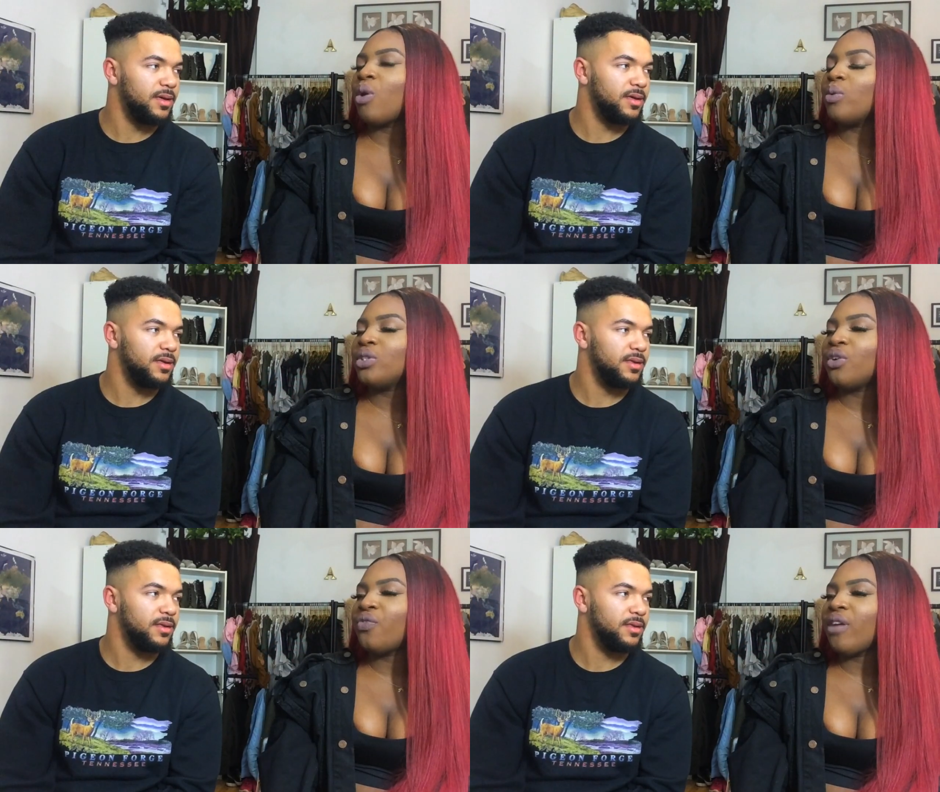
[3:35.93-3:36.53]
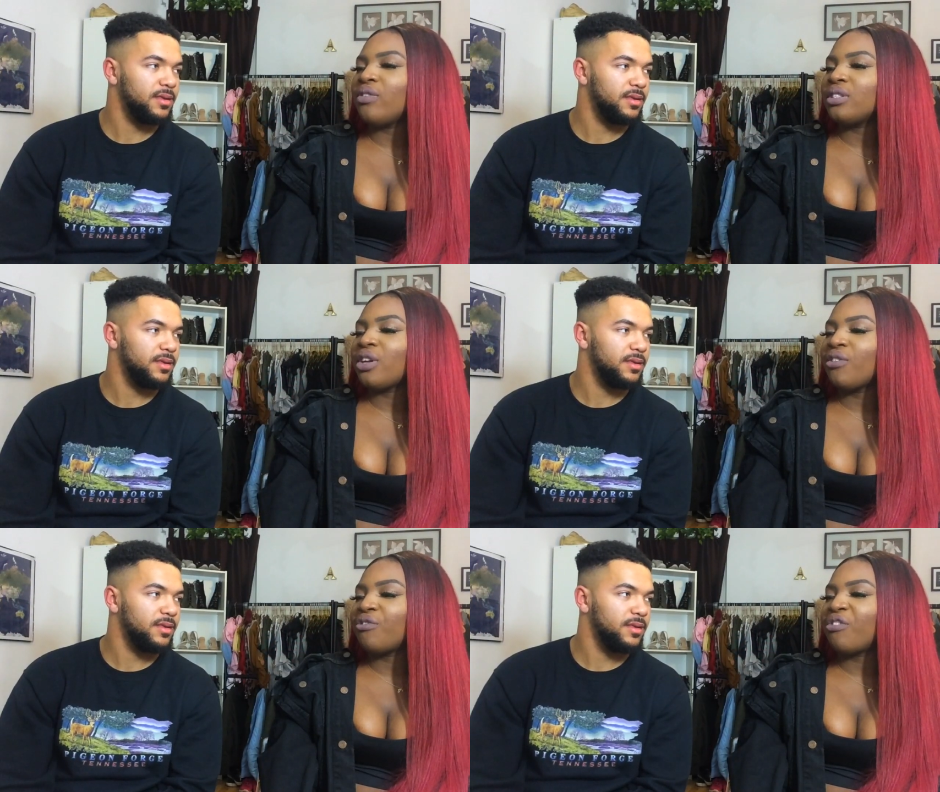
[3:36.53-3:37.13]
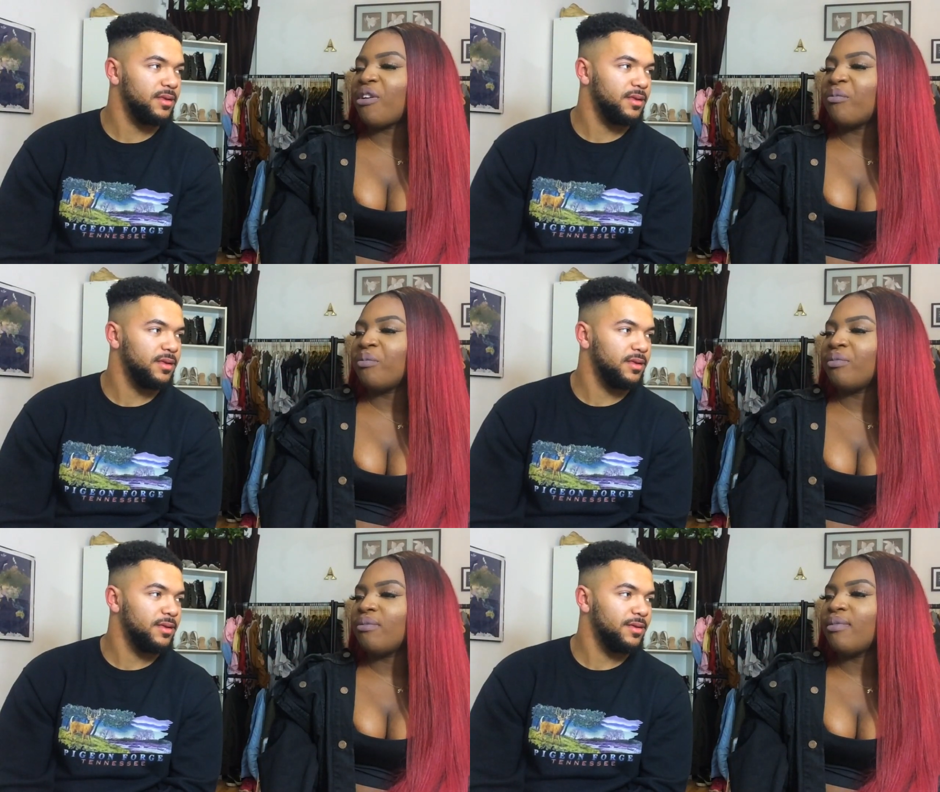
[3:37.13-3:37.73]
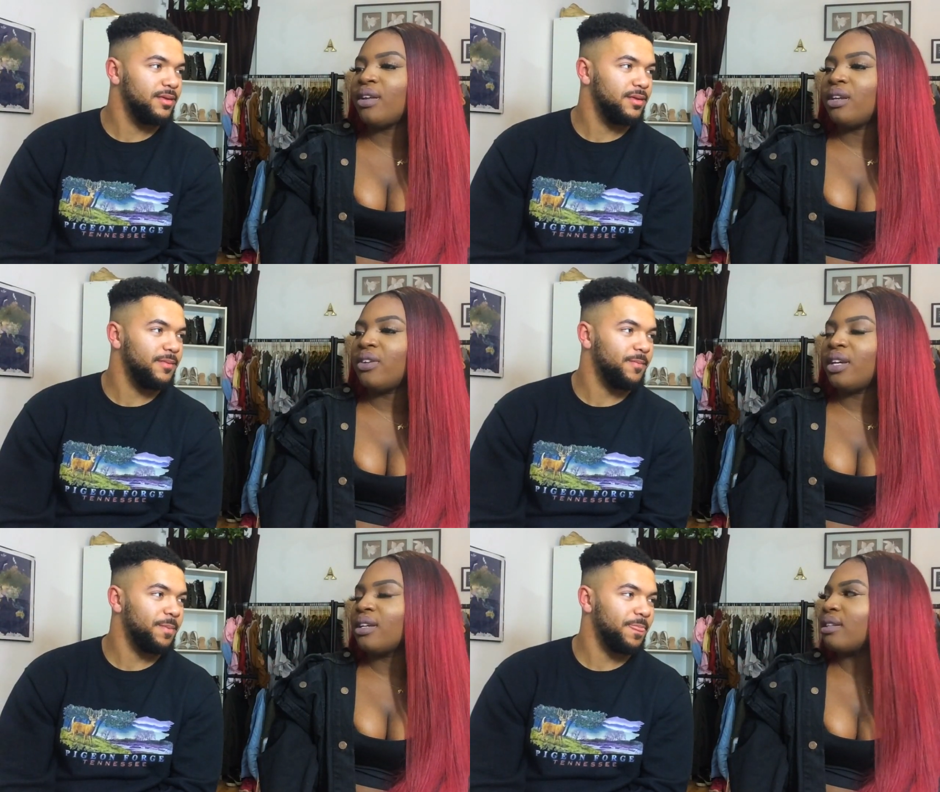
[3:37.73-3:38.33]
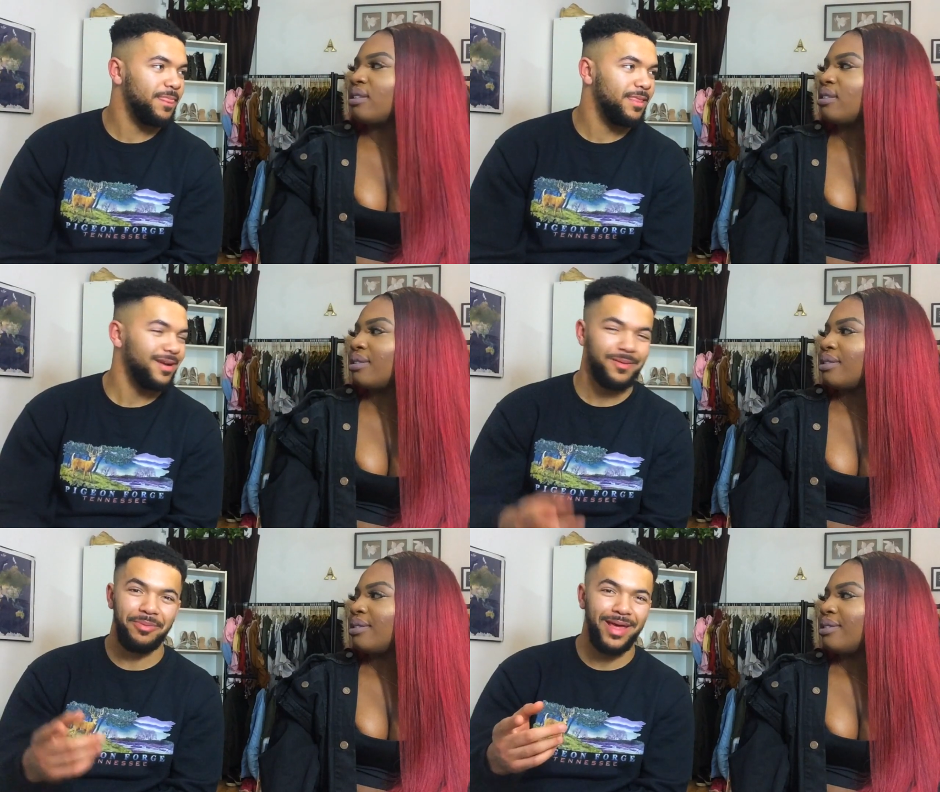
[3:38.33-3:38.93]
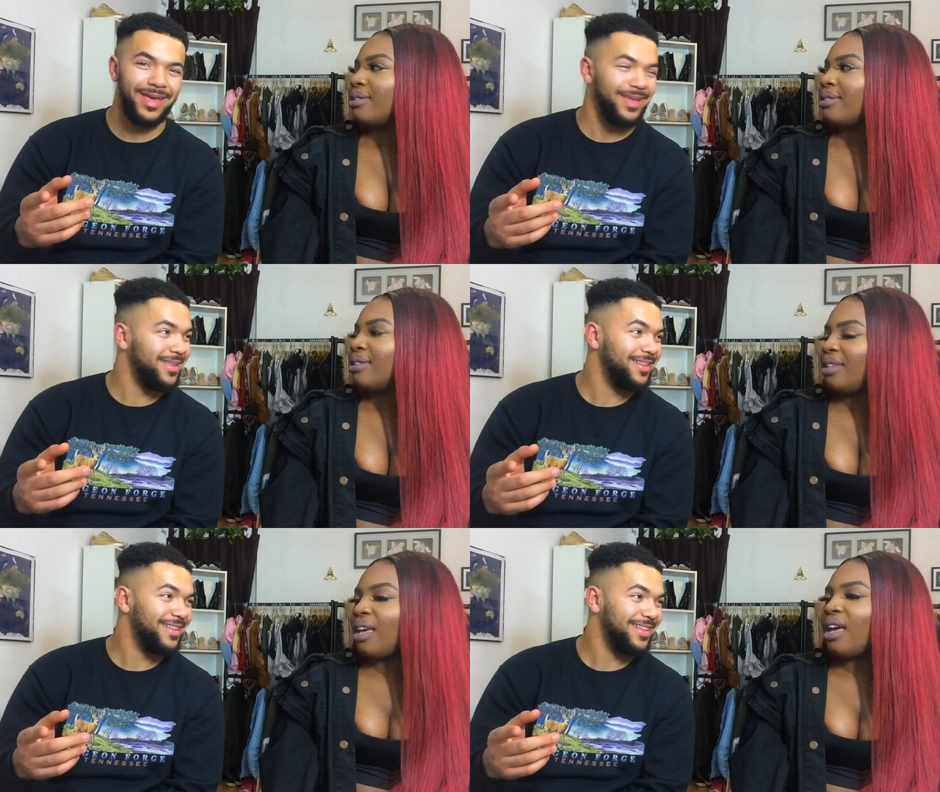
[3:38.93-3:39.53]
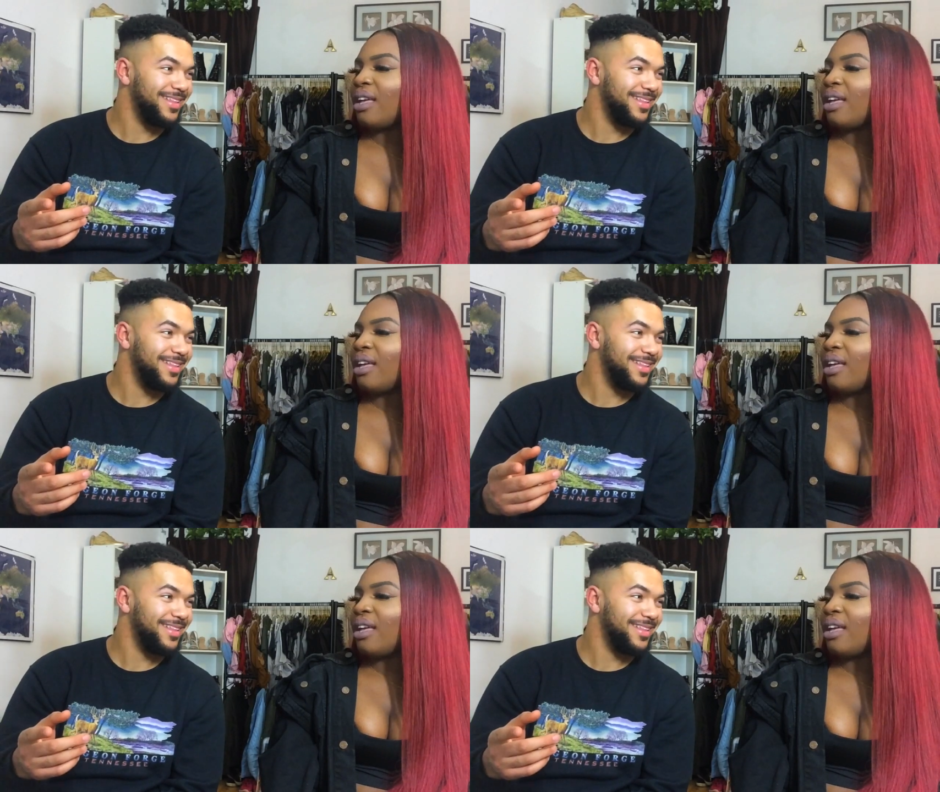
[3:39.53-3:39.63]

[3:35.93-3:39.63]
Speaker 1: what was your favorite song from Murder Inc? Can I play it? Yeah.